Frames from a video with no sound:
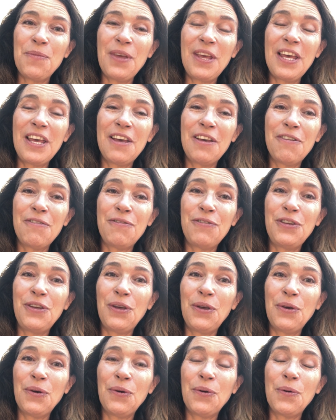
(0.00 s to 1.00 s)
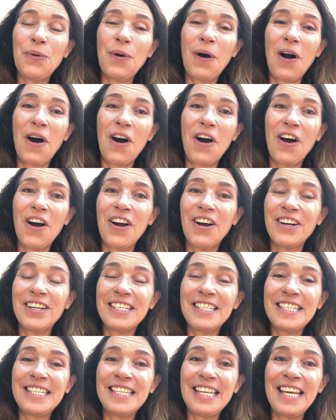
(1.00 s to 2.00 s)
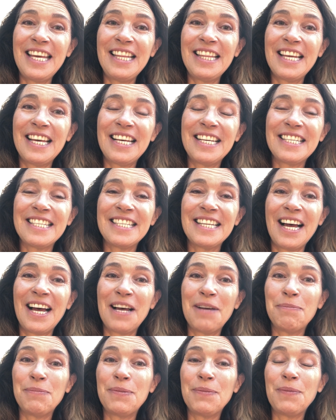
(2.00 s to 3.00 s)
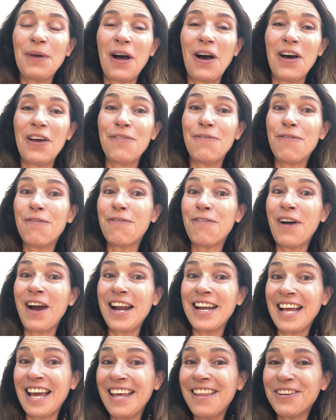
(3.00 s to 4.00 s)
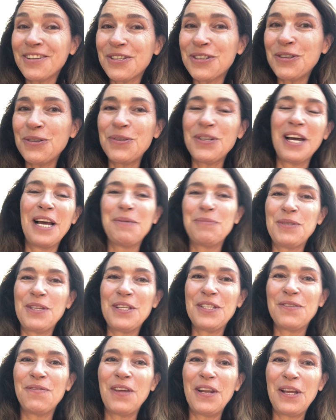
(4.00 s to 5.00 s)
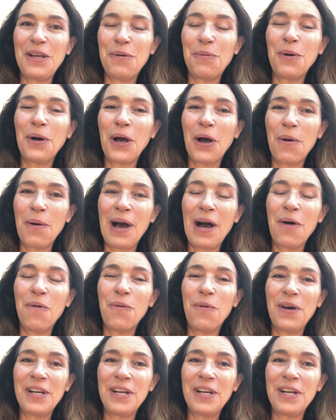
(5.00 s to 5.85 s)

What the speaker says: If you are seeing this on Friday, there's 2 times this video will go out.